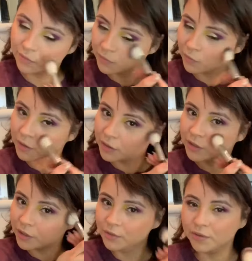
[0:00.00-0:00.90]
want to
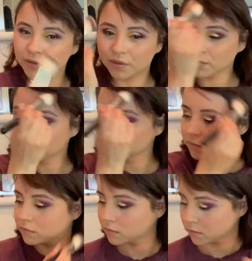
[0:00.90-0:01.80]
look cute, you know?
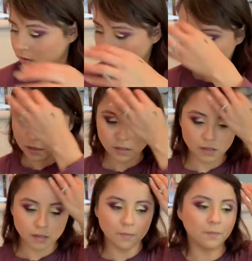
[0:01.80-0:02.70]

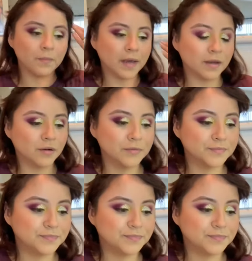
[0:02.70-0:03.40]
But I don't know.